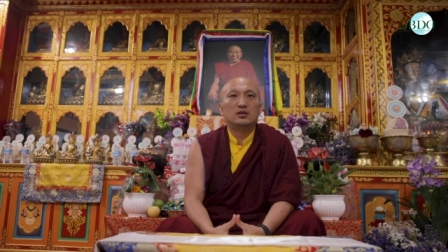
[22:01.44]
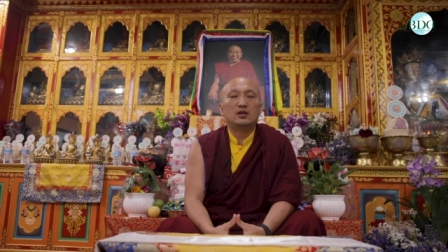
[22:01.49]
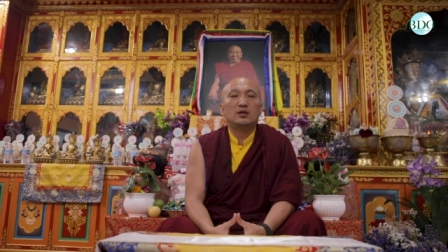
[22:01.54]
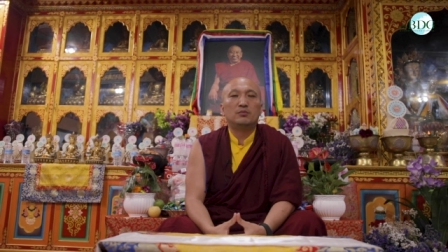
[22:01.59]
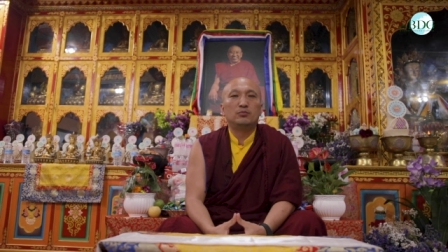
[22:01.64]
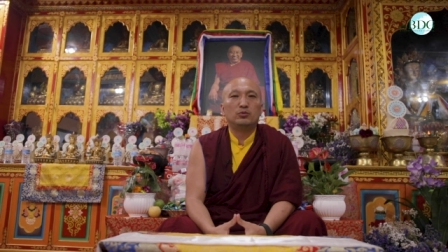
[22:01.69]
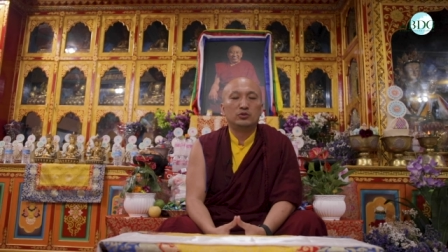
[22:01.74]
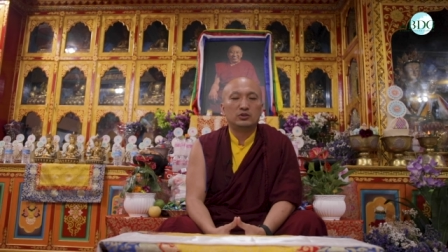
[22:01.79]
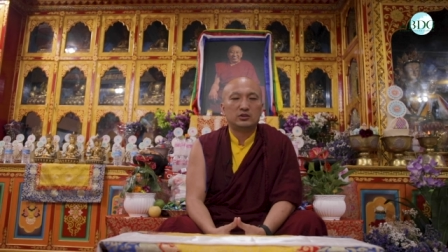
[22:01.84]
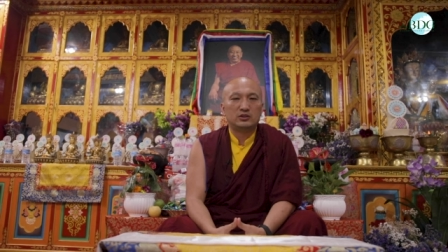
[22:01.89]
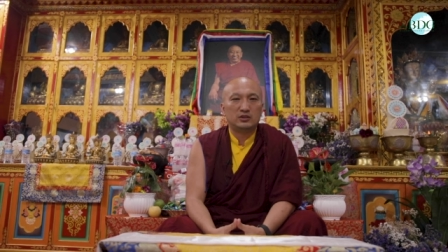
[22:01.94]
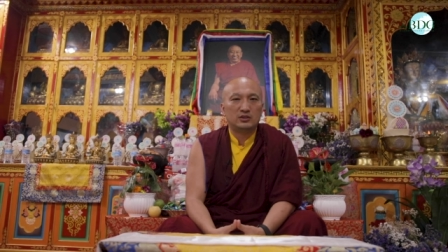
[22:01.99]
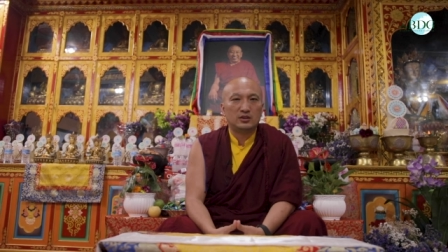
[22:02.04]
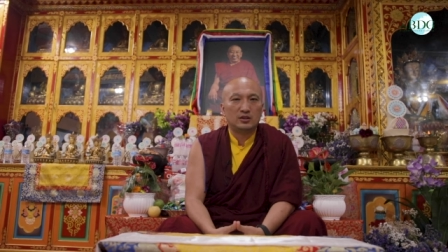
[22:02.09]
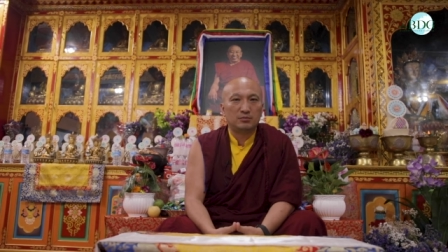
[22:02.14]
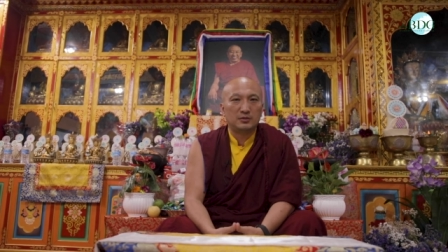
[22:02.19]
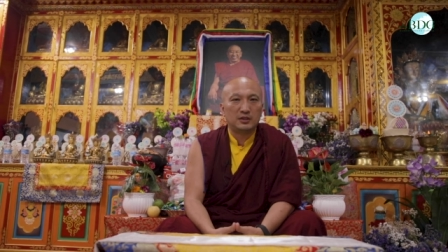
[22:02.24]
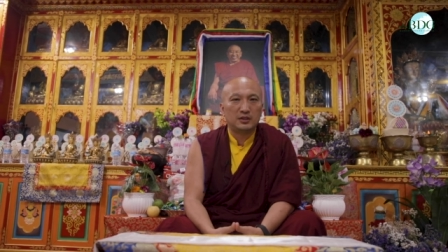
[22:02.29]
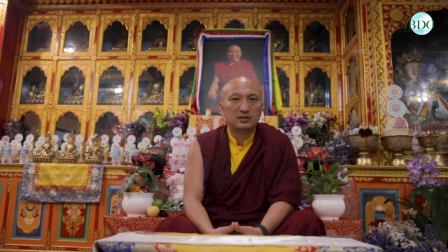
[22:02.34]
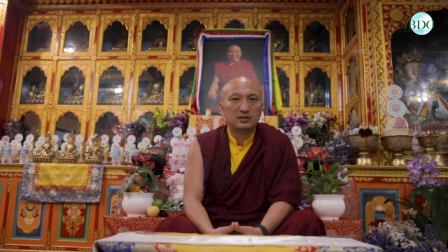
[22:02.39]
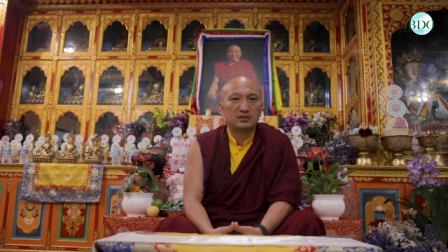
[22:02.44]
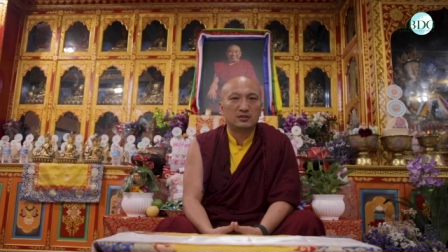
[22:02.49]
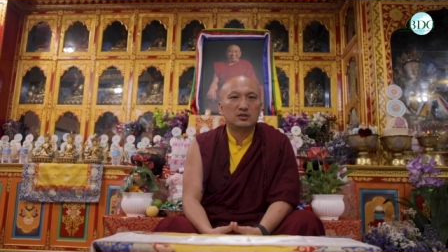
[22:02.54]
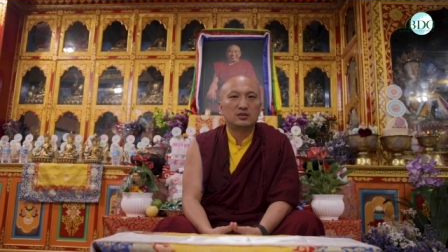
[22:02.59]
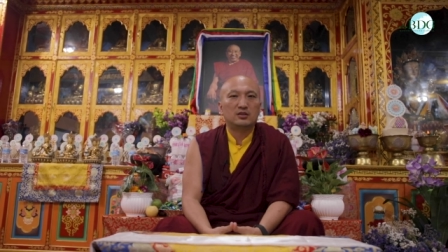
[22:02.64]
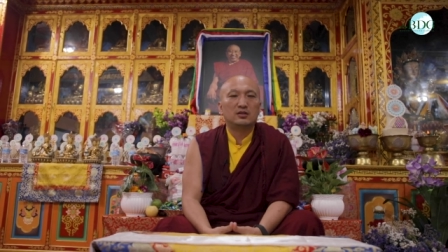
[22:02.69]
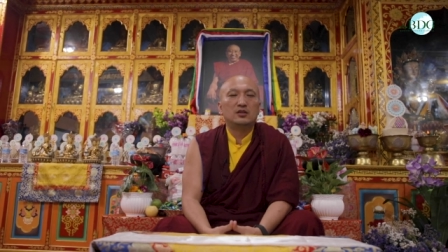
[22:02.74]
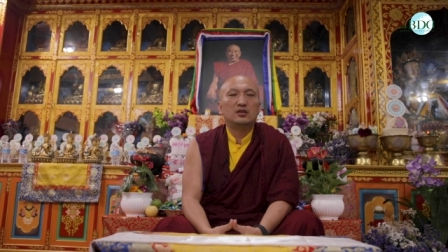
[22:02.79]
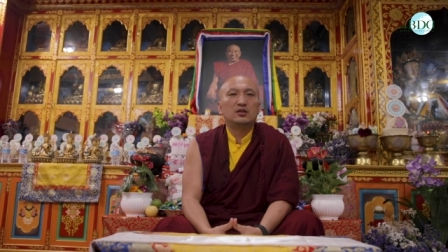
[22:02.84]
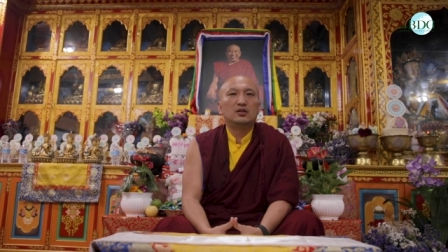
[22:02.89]
a bodhicitta means.
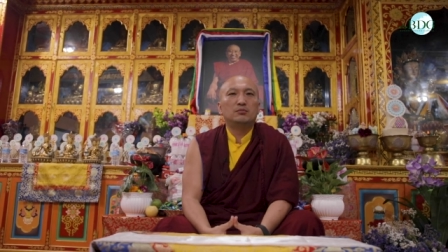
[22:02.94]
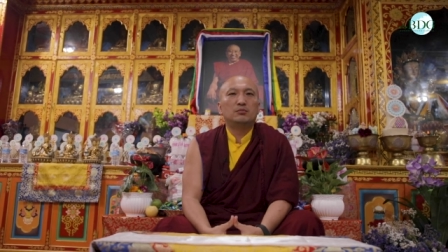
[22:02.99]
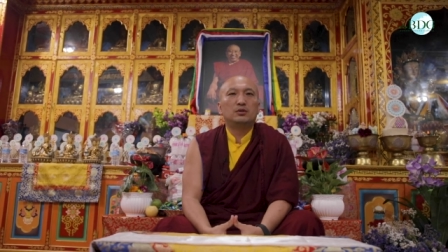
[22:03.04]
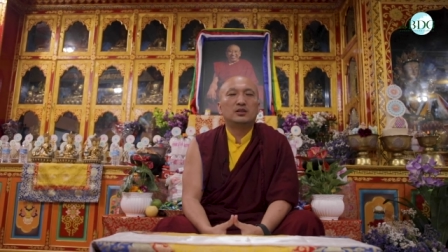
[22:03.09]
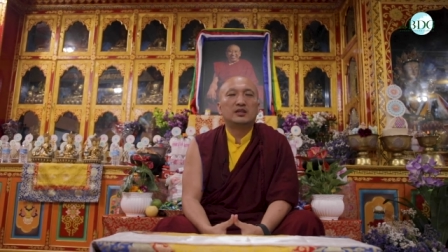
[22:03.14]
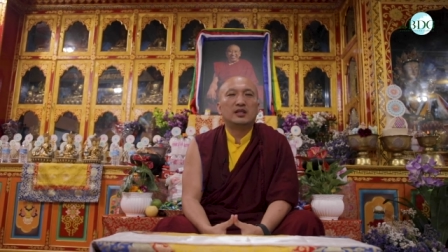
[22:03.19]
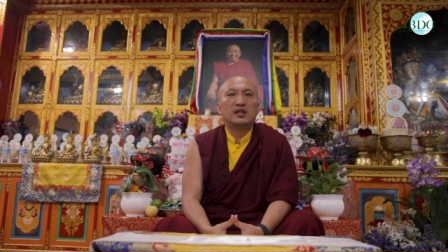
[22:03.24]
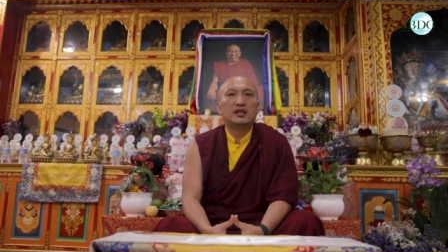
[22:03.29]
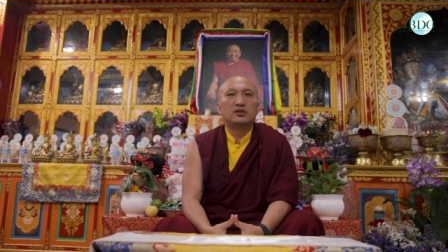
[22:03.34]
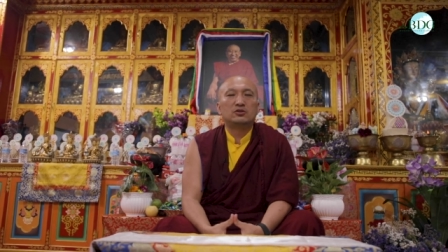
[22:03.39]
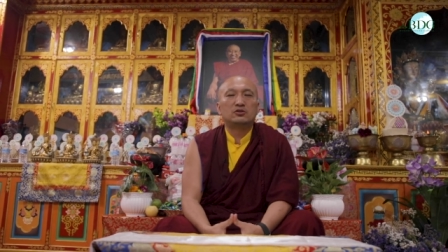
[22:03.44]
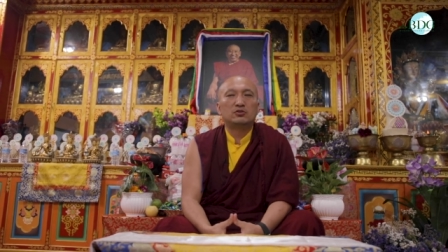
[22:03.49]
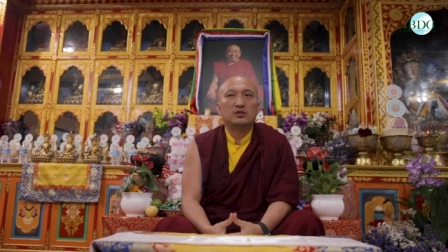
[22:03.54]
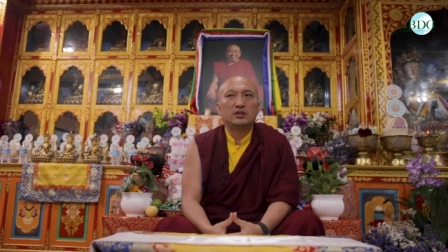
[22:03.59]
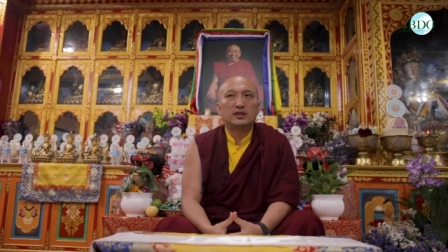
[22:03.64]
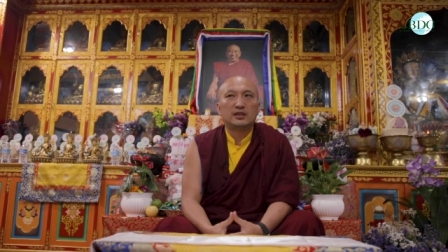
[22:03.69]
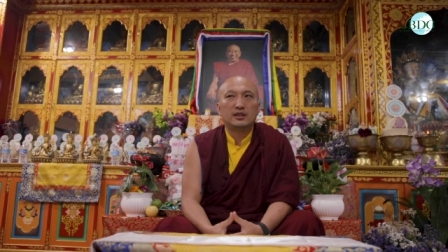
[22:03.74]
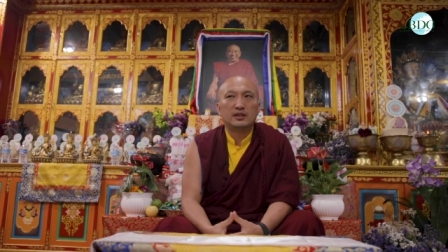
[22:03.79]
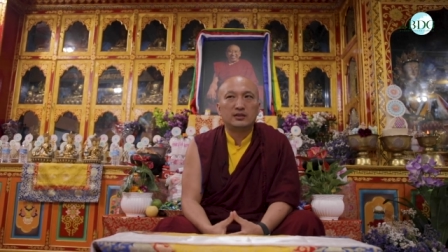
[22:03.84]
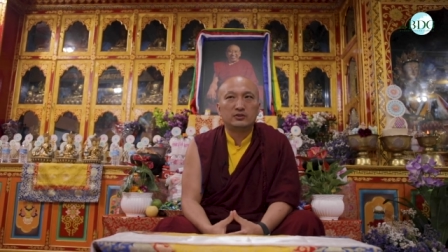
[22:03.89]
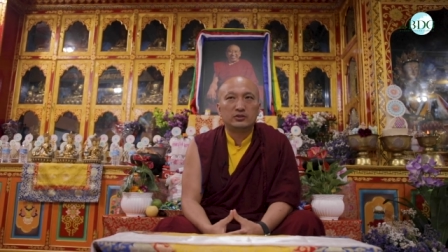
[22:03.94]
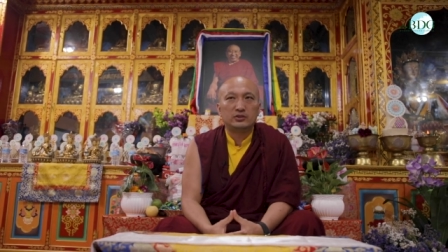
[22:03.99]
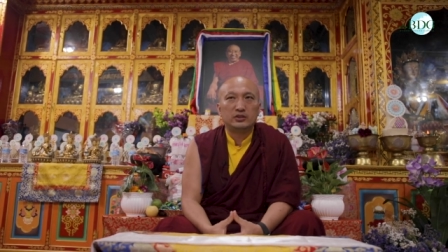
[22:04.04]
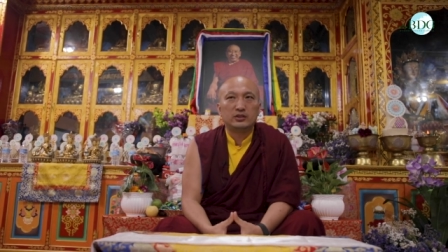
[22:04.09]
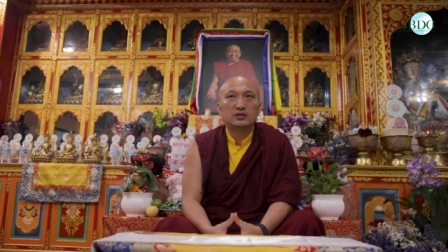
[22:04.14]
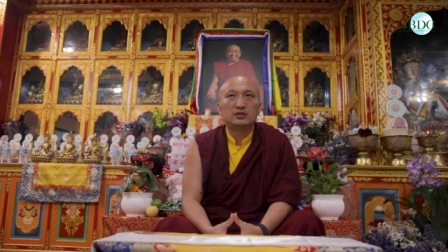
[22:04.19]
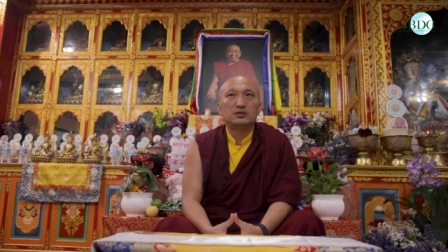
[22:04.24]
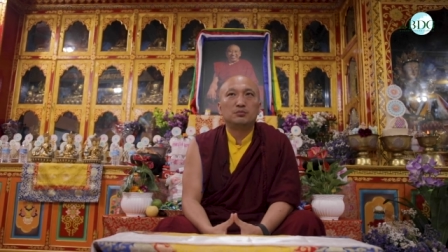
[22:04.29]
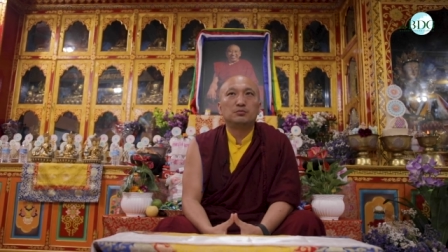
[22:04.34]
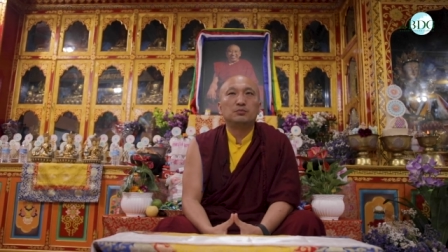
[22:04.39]
But actually it just